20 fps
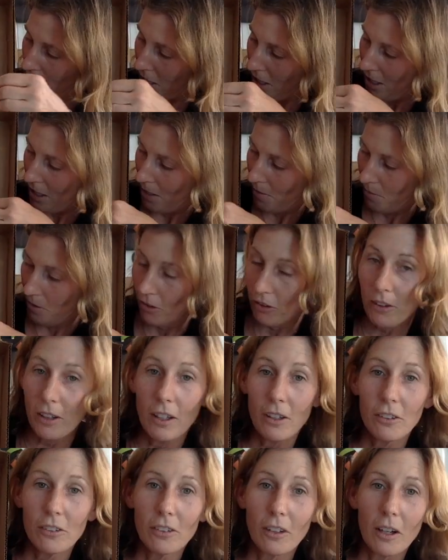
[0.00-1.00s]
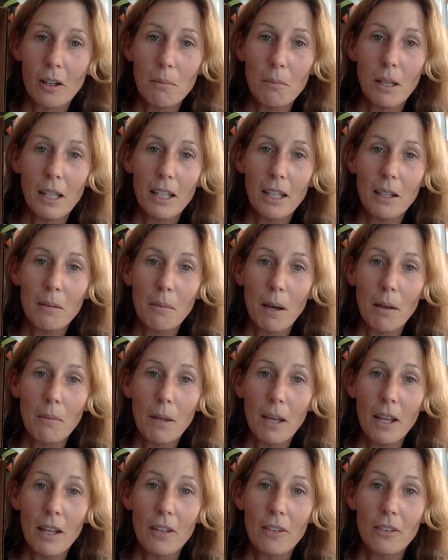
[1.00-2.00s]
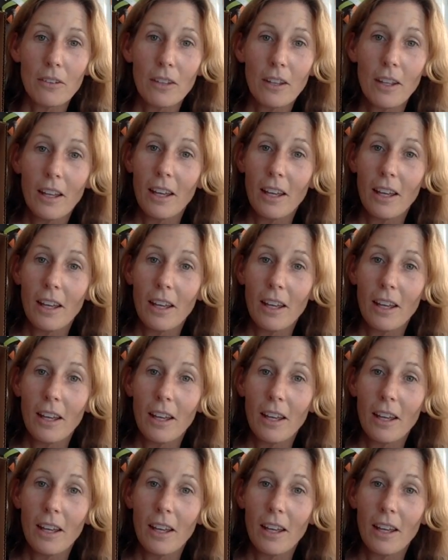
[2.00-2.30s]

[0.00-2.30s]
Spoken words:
and I'm just going to start making my maze.